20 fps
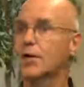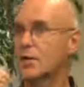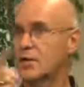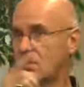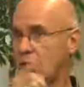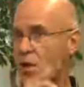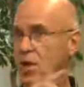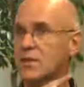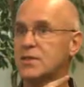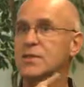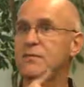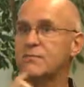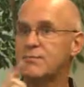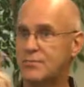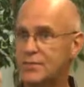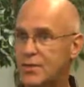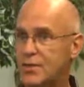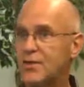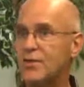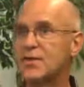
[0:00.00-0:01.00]
It talks
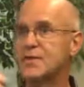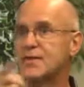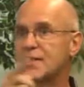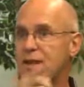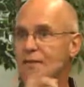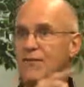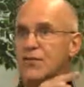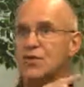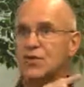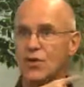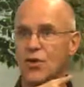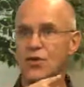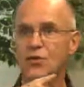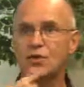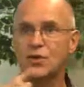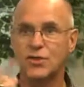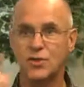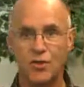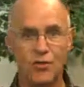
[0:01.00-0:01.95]
to the 7 churches.